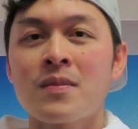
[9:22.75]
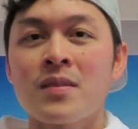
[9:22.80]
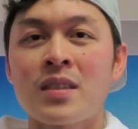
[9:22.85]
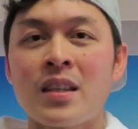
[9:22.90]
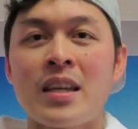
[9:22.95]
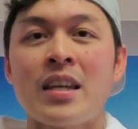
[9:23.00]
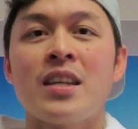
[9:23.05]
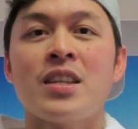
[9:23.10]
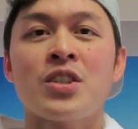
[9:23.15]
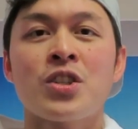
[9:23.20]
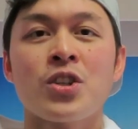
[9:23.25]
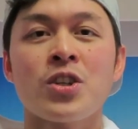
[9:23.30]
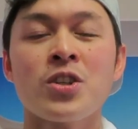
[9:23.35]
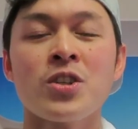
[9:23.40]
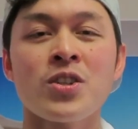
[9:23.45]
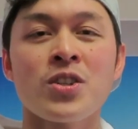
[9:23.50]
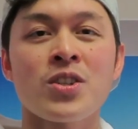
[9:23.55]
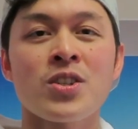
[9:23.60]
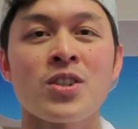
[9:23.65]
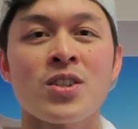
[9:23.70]

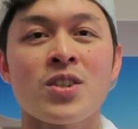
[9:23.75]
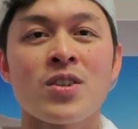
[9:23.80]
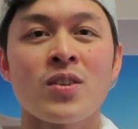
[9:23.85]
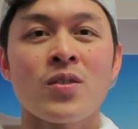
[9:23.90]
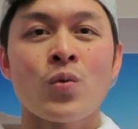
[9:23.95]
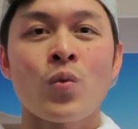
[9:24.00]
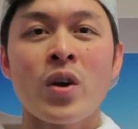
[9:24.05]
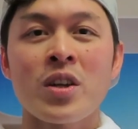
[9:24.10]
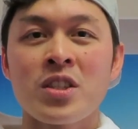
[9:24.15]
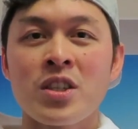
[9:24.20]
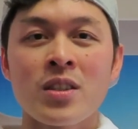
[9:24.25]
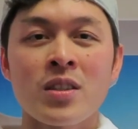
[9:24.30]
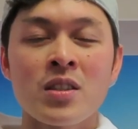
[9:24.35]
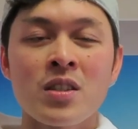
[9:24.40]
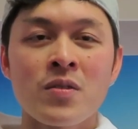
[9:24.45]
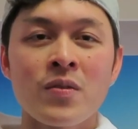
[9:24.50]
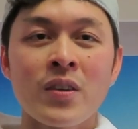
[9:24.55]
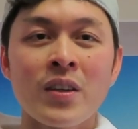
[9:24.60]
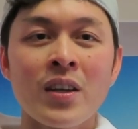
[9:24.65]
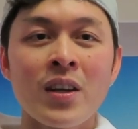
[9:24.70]
teachers watching
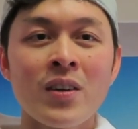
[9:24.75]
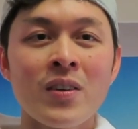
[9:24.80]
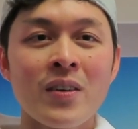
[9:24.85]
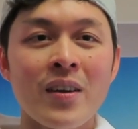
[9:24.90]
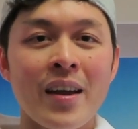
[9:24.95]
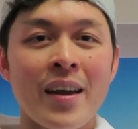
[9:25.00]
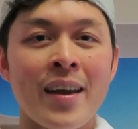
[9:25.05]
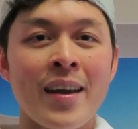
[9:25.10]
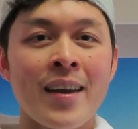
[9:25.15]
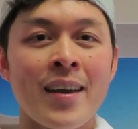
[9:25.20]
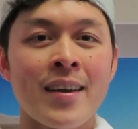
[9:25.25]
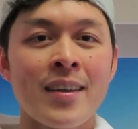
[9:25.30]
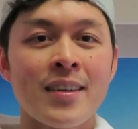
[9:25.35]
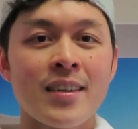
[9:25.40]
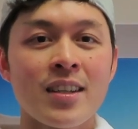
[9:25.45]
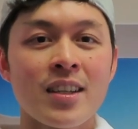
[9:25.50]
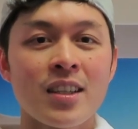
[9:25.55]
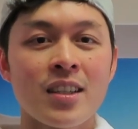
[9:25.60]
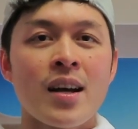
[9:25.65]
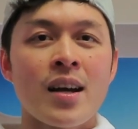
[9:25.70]
this video,
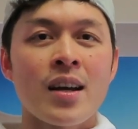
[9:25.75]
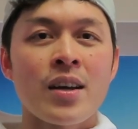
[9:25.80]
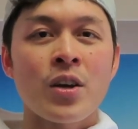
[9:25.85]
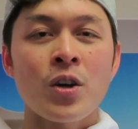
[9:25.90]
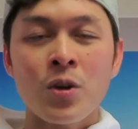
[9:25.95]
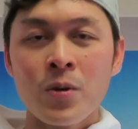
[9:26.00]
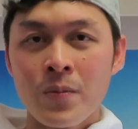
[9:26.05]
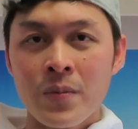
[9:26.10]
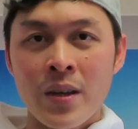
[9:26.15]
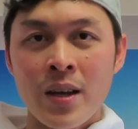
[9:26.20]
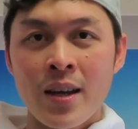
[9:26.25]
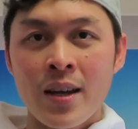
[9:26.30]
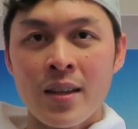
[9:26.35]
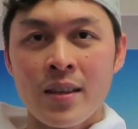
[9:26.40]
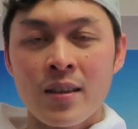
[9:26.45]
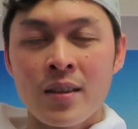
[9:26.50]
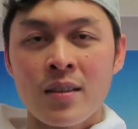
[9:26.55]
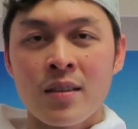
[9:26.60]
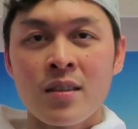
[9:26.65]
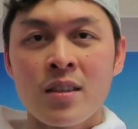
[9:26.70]
and I hope that
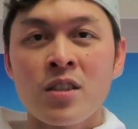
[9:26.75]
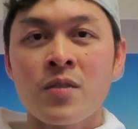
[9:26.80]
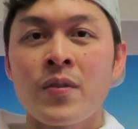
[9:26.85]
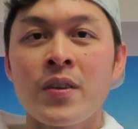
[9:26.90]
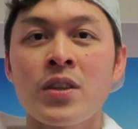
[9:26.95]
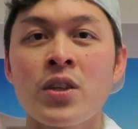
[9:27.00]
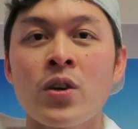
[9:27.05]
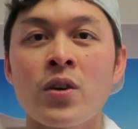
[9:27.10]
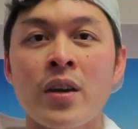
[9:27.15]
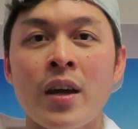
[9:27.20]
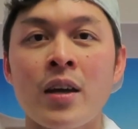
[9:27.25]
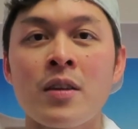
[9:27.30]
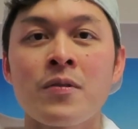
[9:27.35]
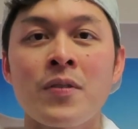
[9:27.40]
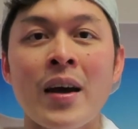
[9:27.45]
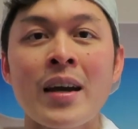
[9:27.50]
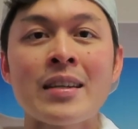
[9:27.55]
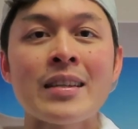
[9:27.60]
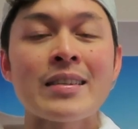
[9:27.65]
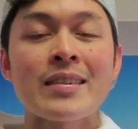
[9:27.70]
this video can
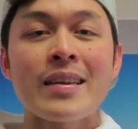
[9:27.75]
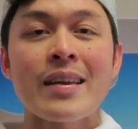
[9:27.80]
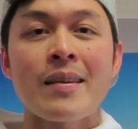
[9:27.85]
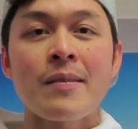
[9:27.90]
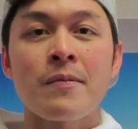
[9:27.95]
find it